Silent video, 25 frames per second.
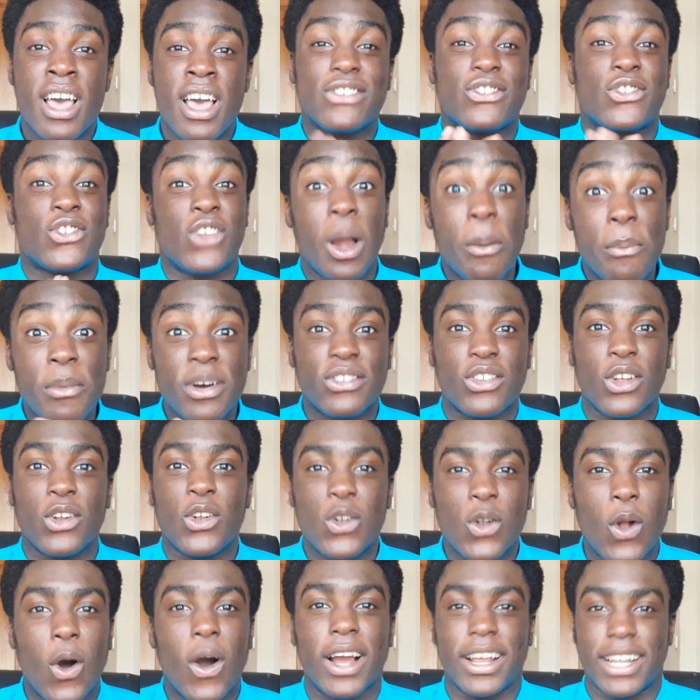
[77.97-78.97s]
Summer's a
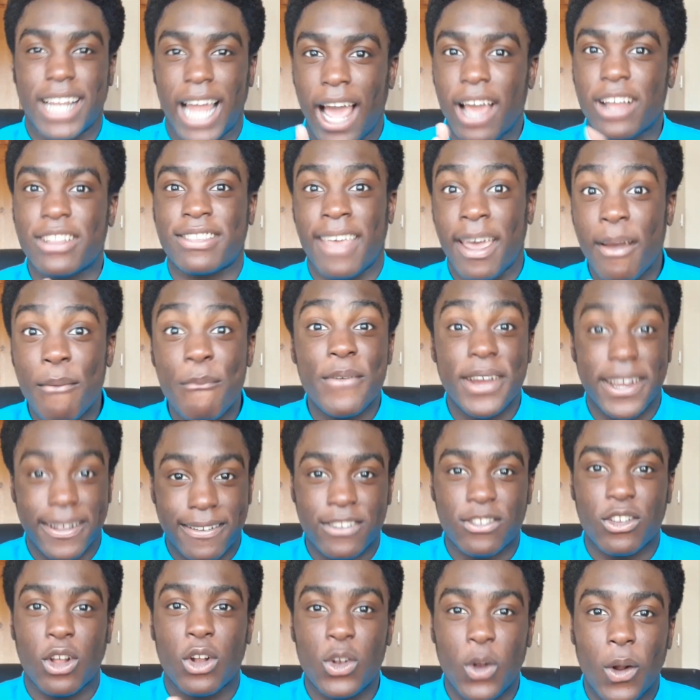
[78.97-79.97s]
lot, like 10 weeks
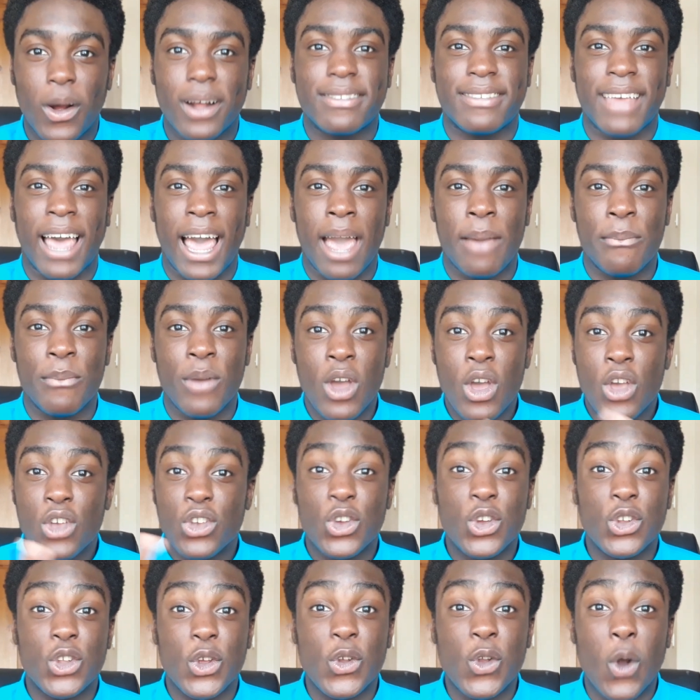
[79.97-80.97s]
is a long time.
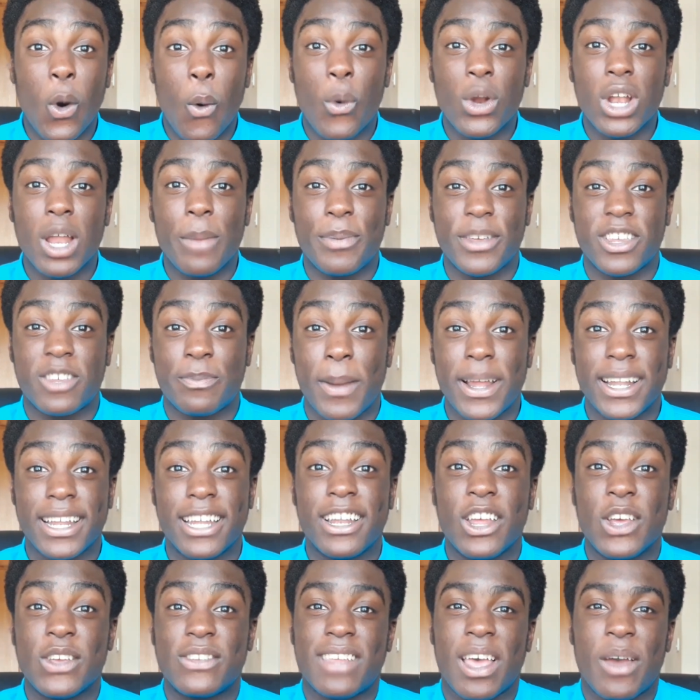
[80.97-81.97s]
You do not want to be
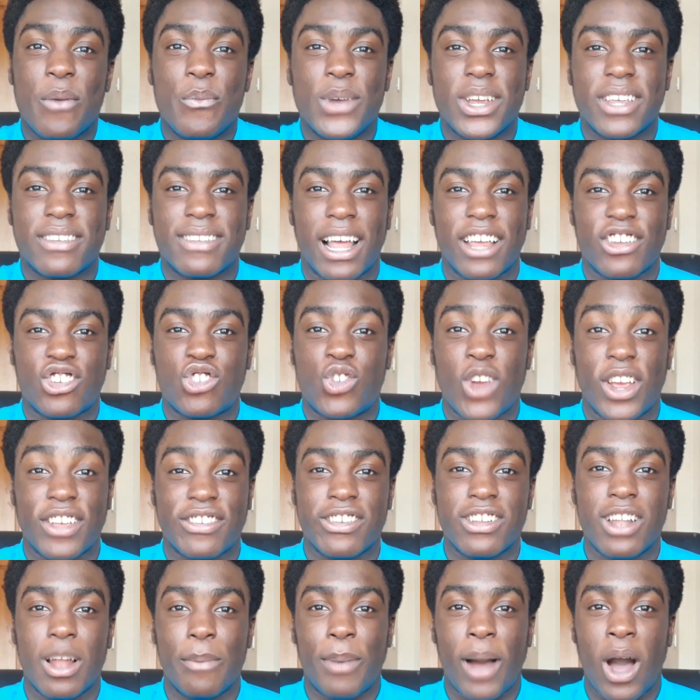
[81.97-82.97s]
spending those 10 weeks like
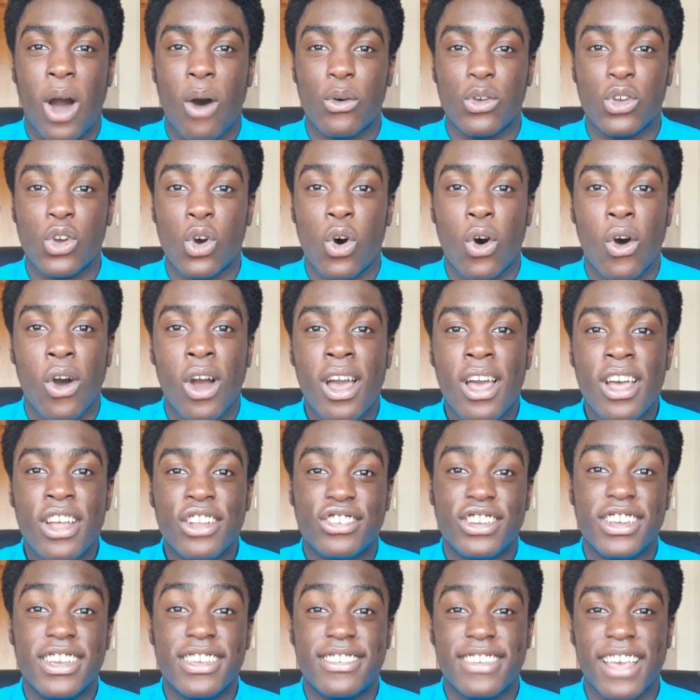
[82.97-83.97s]
stressing about your
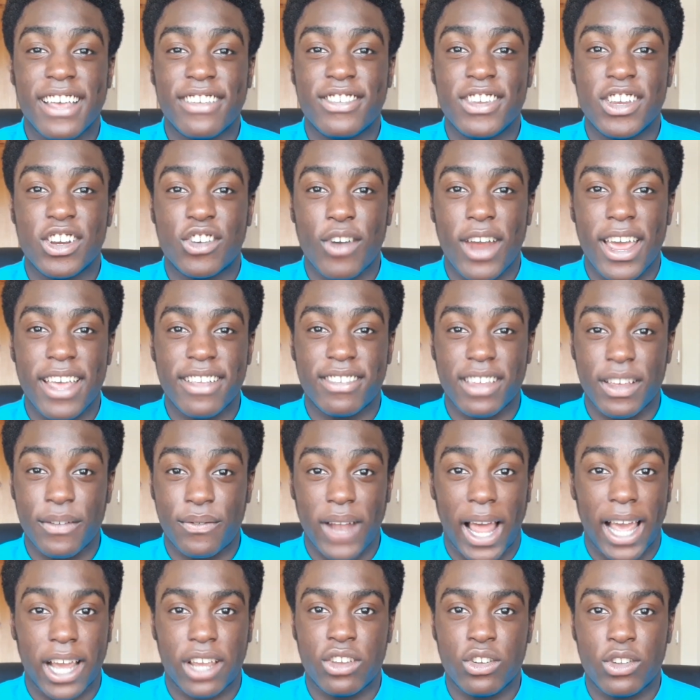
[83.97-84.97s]
GCSE grades if
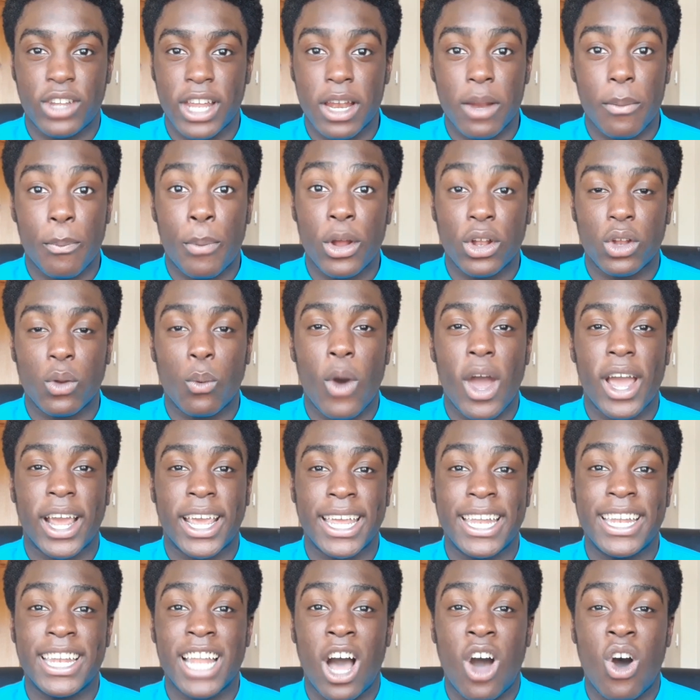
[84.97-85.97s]
like you didn't put the
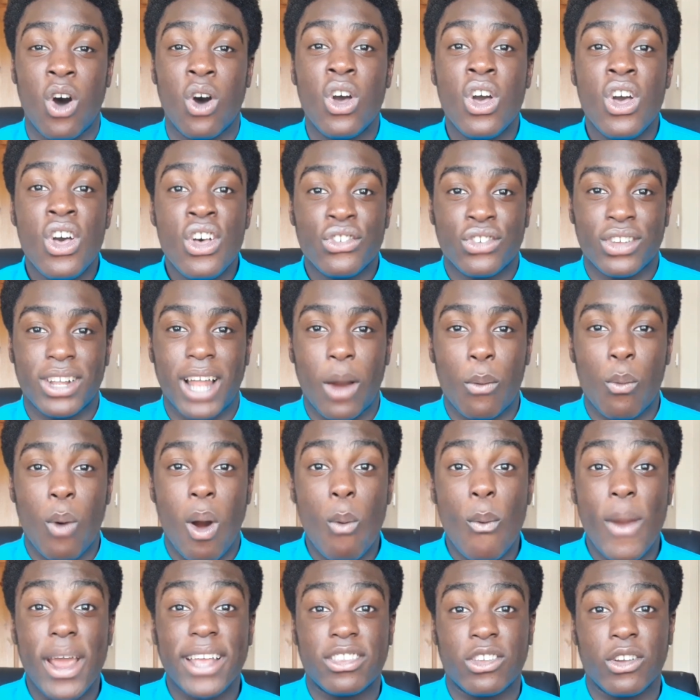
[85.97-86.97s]
work in now. So like
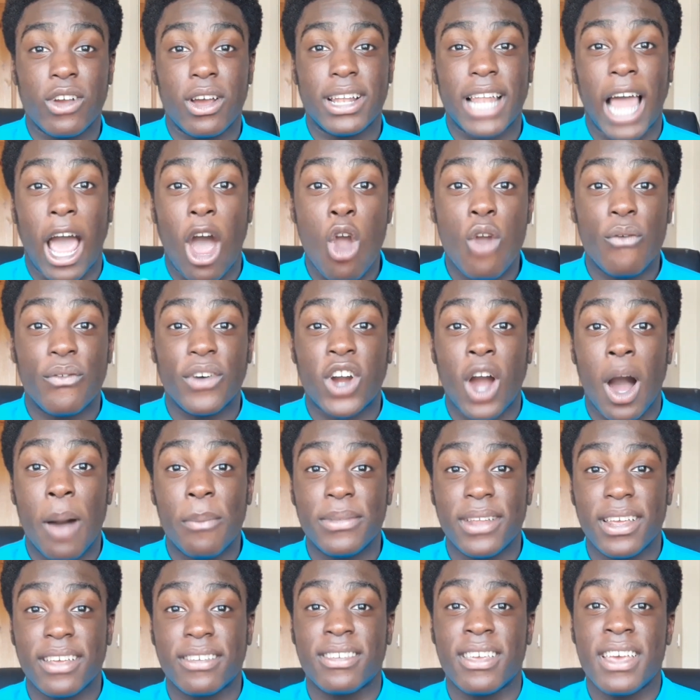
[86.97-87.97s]
one way to like
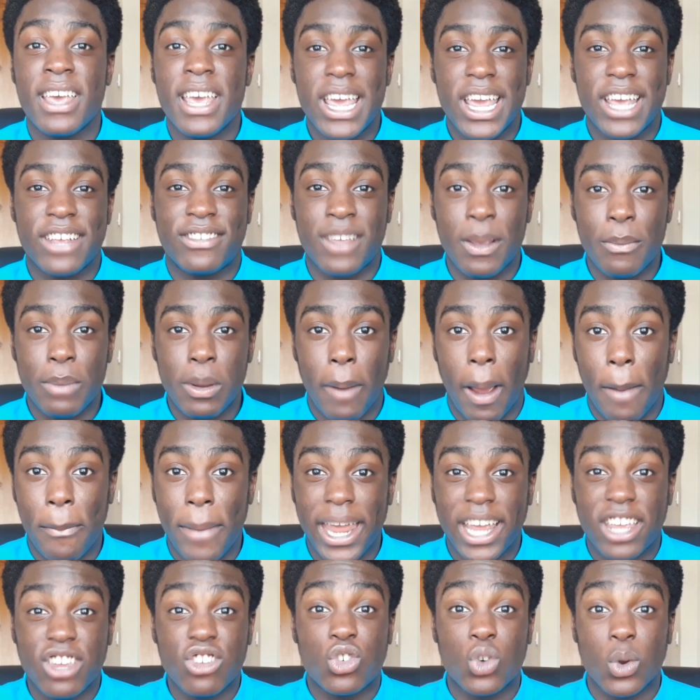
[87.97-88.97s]
overcome this is simply by
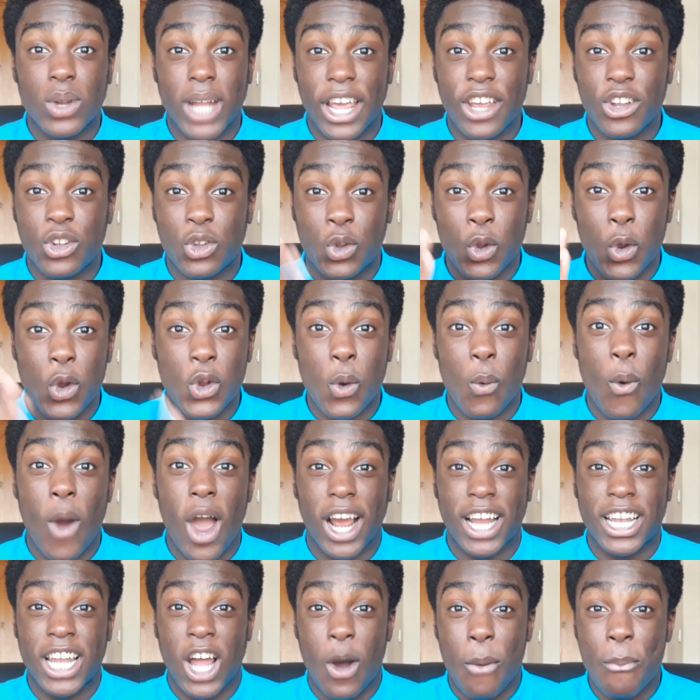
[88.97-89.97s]
making sure that you do the
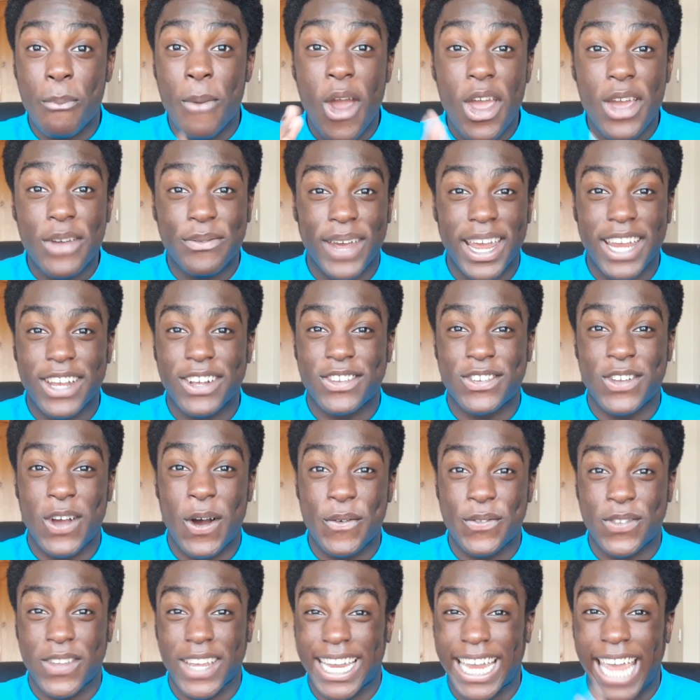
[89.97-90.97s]
work now. Motivate
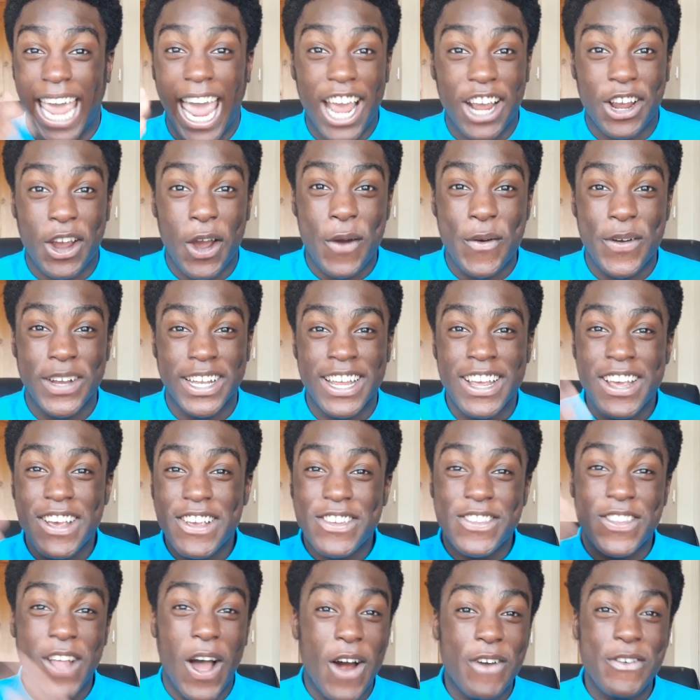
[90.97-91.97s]
yourself to get going,
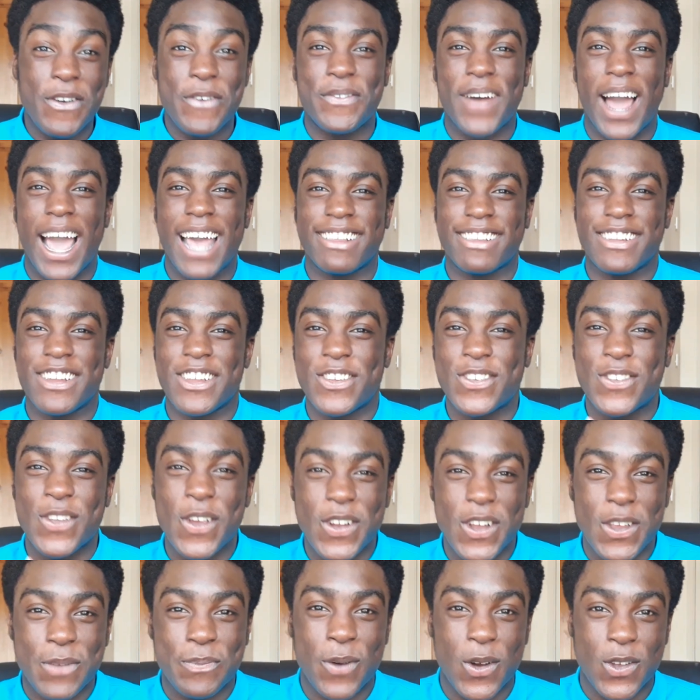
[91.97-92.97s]
start revising as
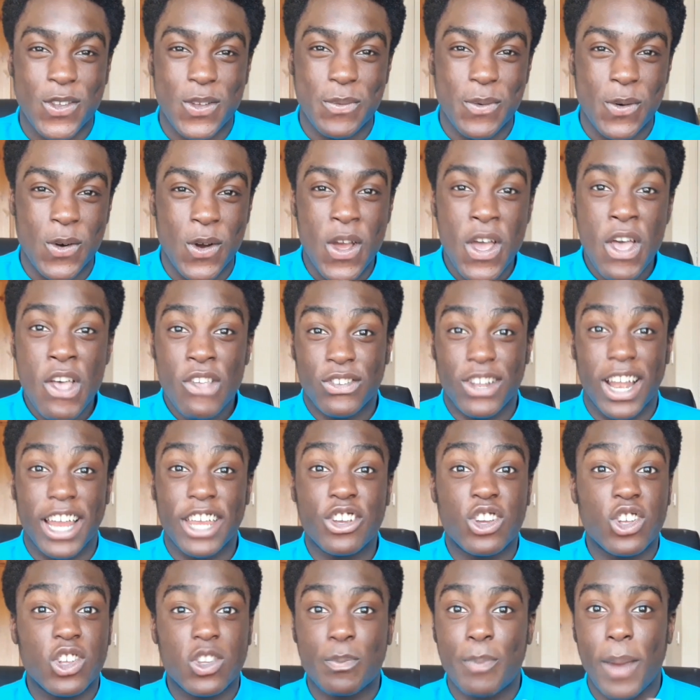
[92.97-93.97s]
soon as possible, so that
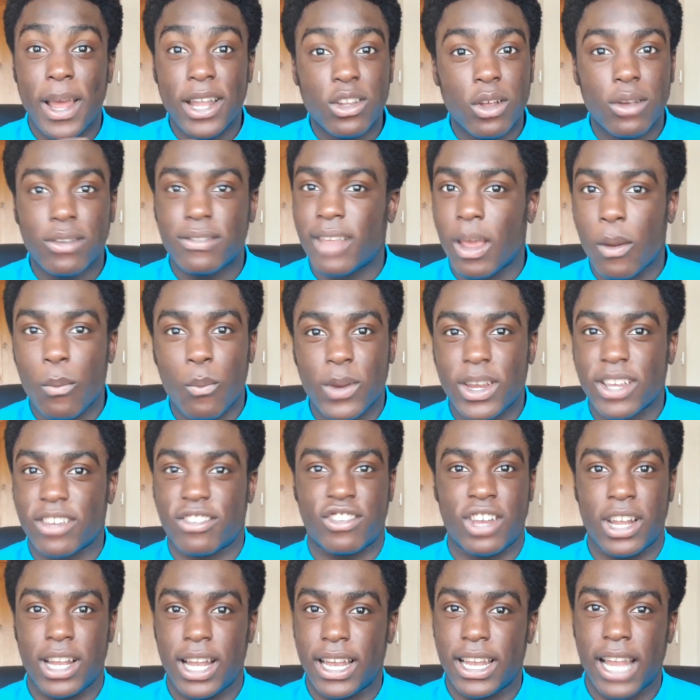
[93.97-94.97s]
you can spend those 10 weeks
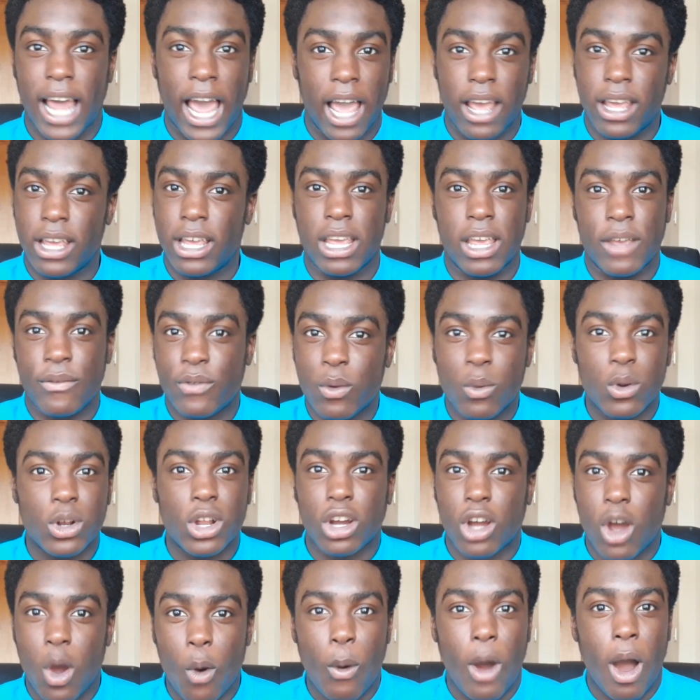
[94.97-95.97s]
chilling. Like if you
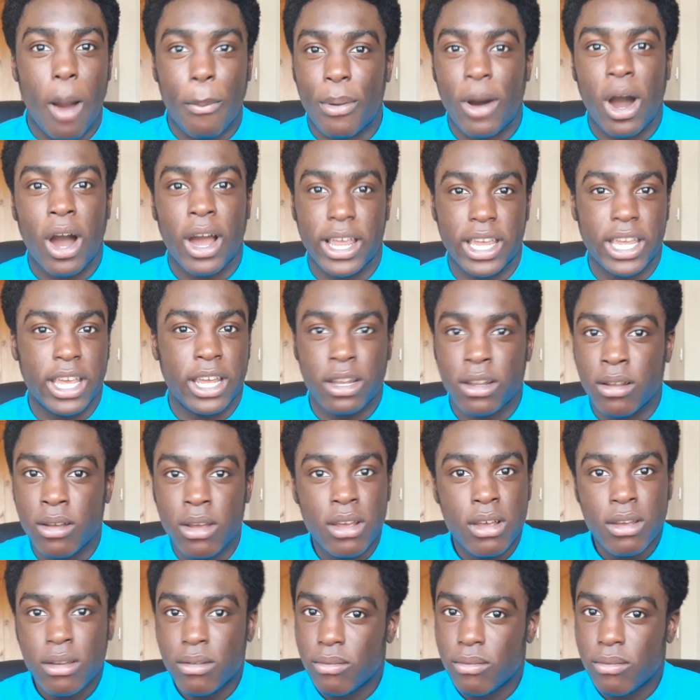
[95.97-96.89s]
want to go out partying,